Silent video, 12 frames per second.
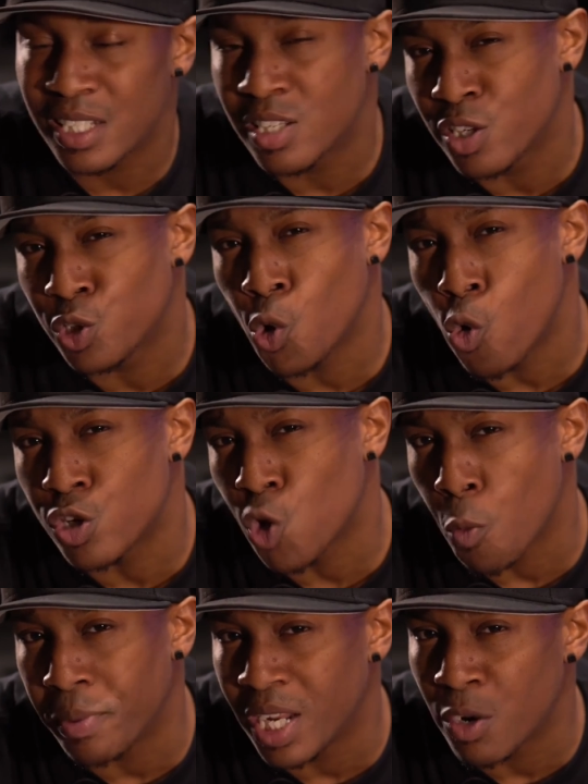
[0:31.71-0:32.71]
until the
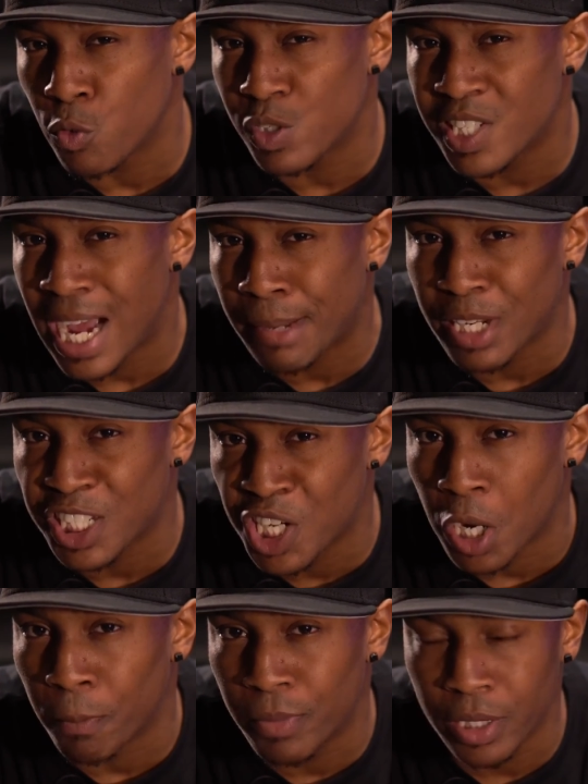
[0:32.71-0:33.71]
doors opened and it was time to
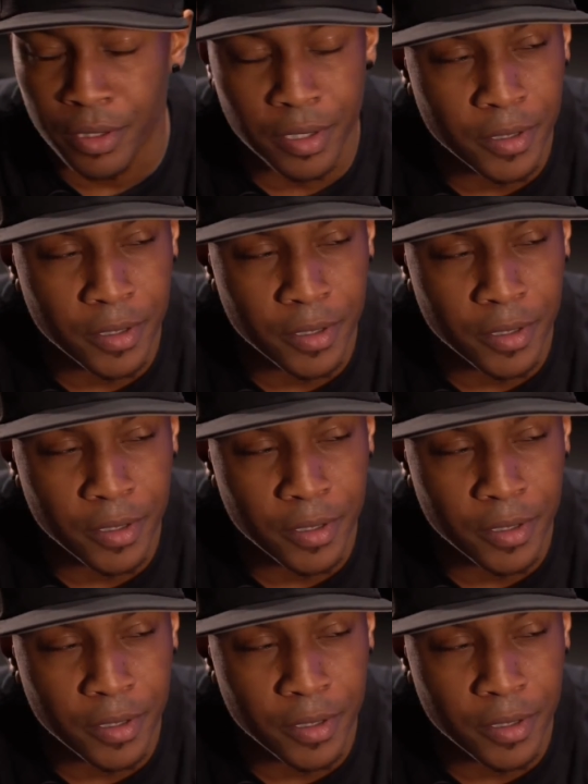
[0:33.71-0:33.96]
jump.